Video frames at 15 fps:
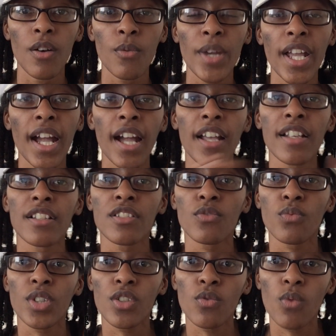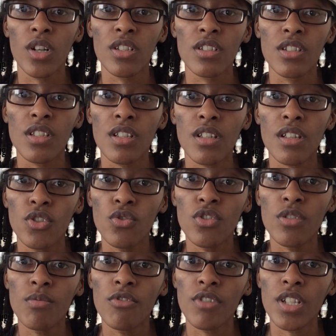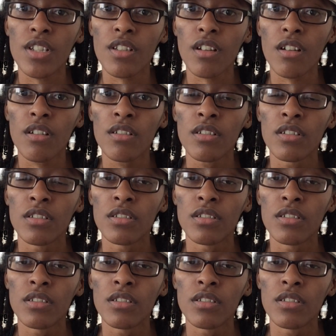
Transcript: Whereas when you watch the YouTube Creator